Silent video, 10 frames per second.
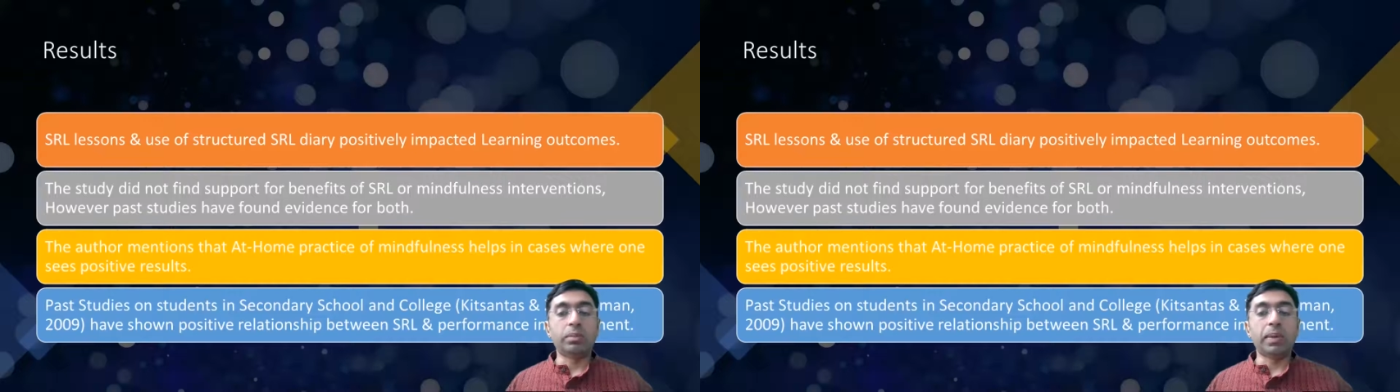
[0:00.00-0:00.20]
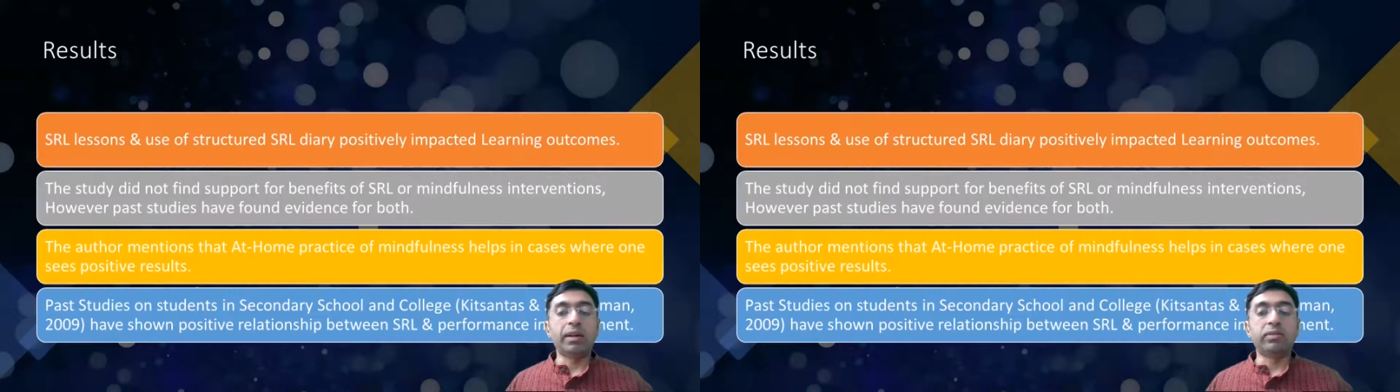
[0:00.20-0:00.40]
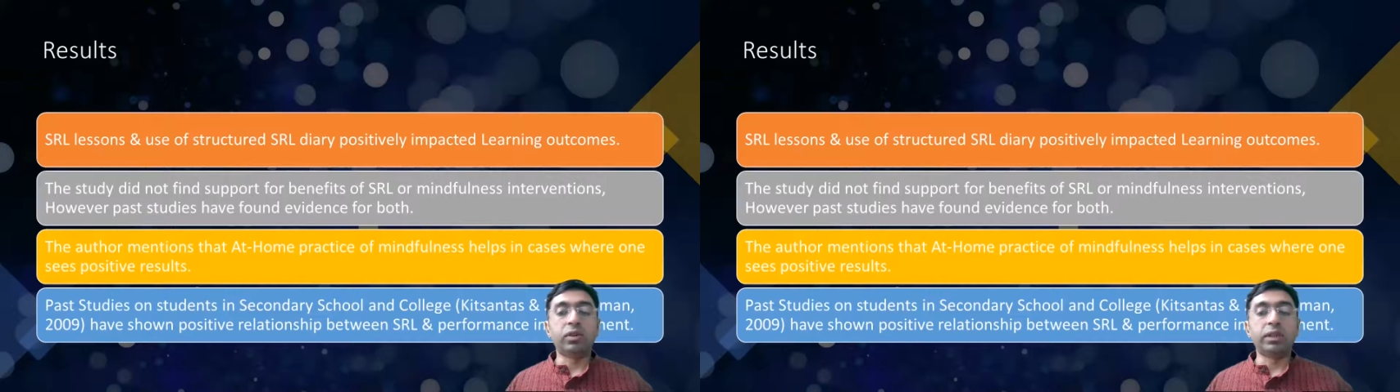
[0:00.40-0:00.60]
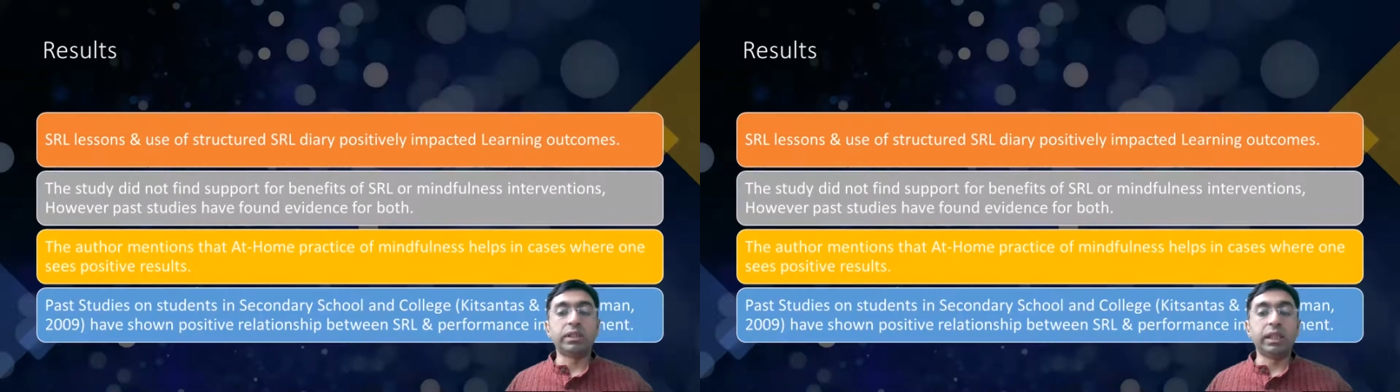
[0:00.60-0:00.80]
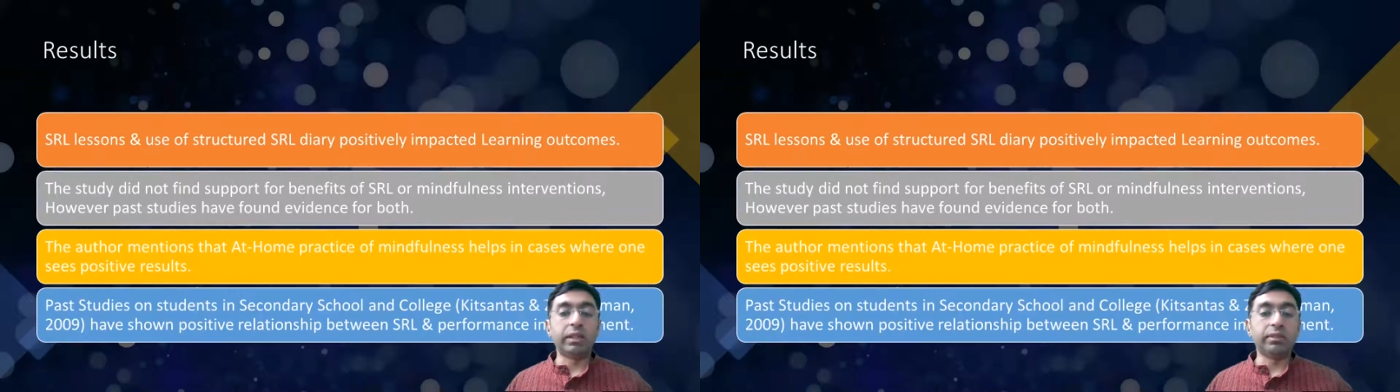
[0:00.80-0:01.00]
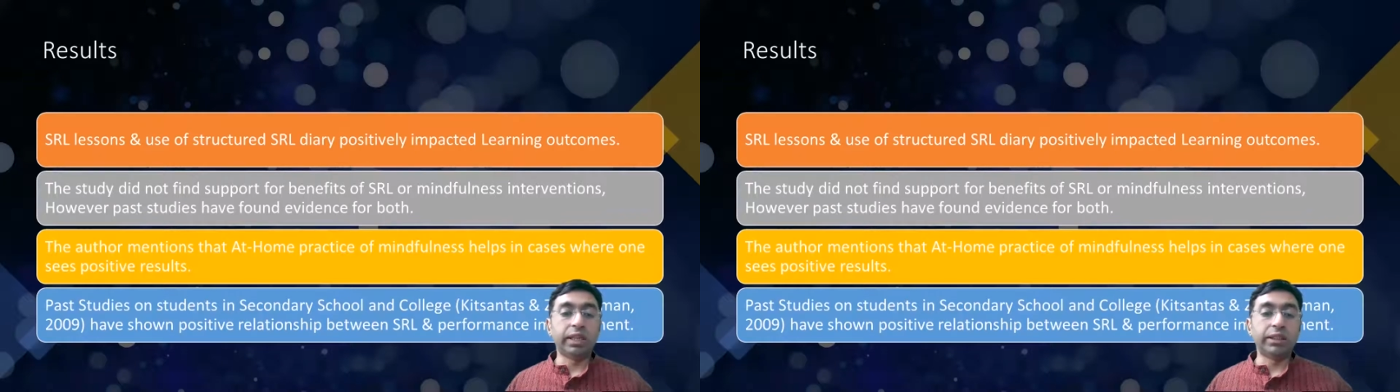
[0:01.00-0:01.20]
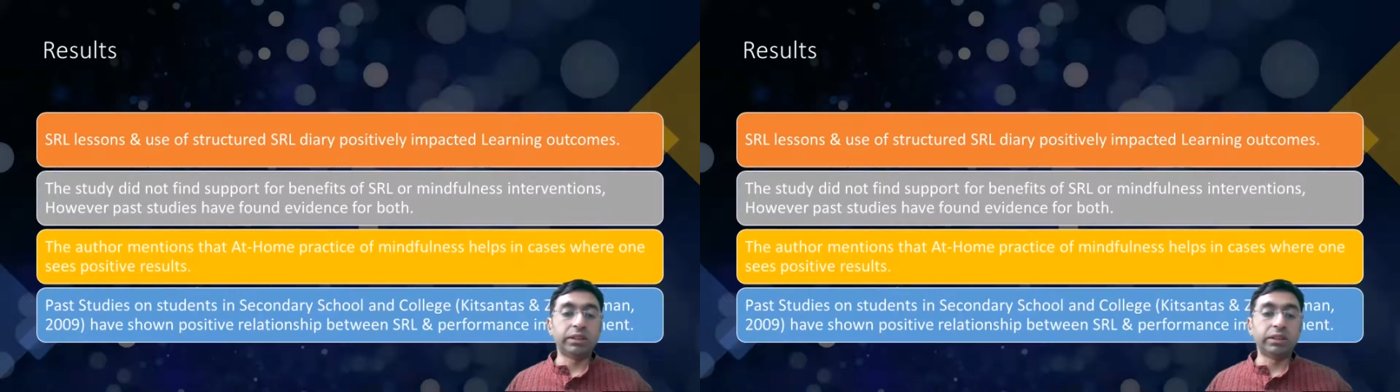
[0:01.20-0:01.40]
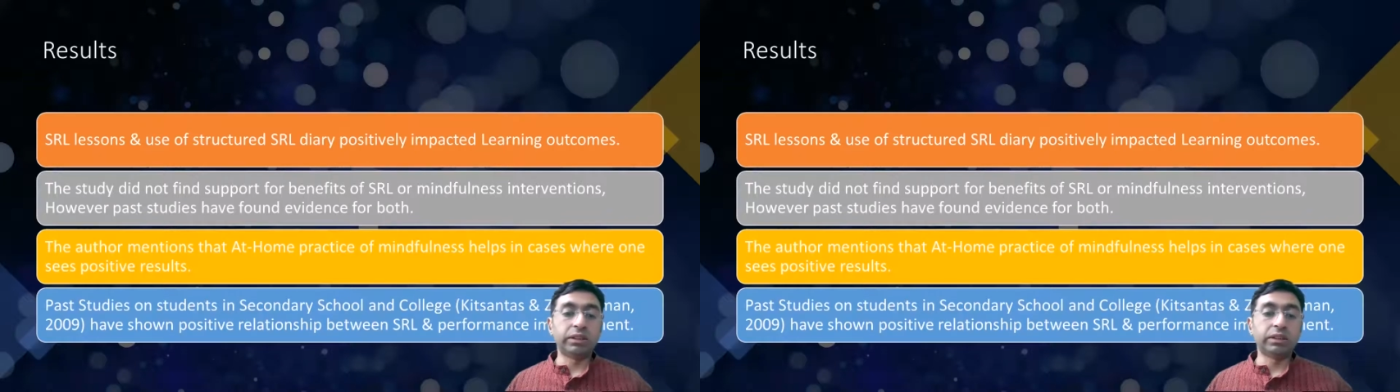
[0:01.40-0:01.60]
or mindfulness
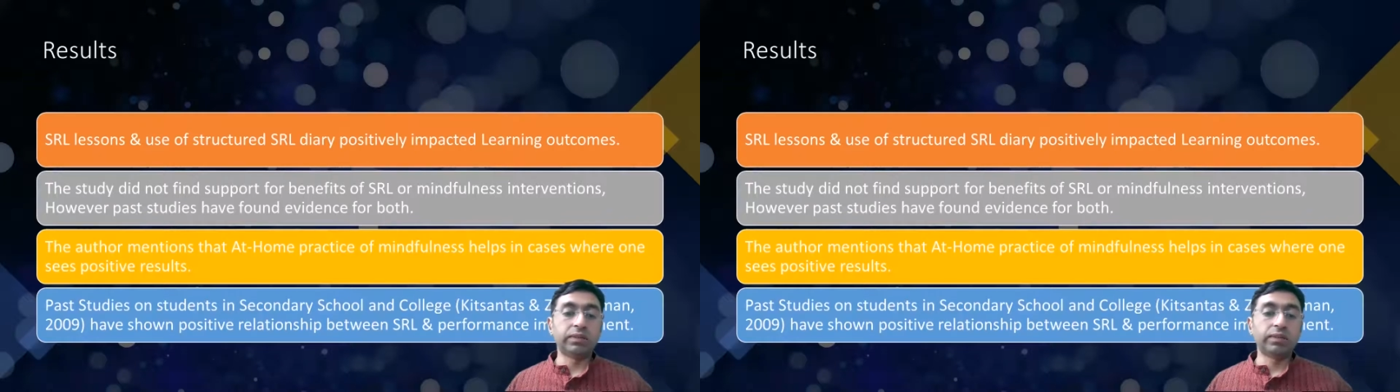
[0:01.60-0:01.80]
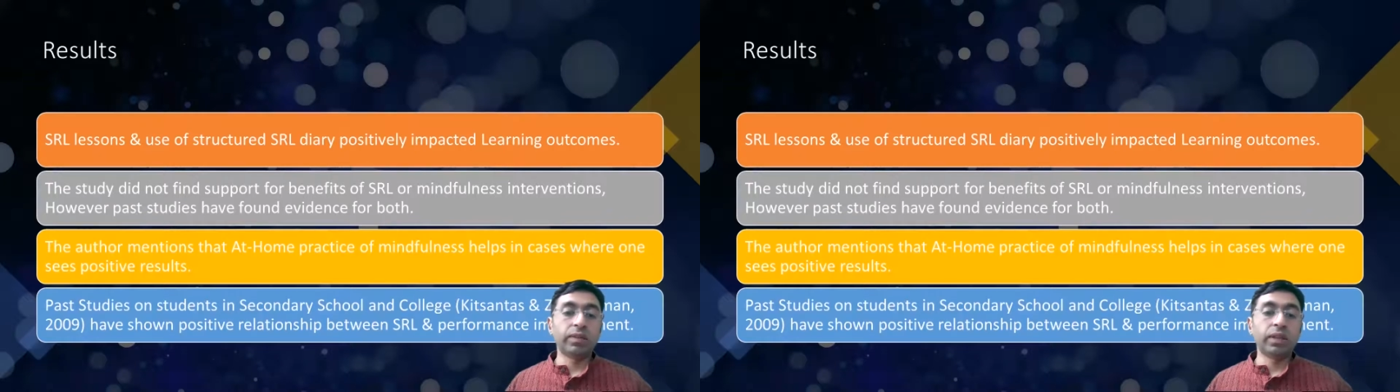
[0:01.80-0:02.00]
interventions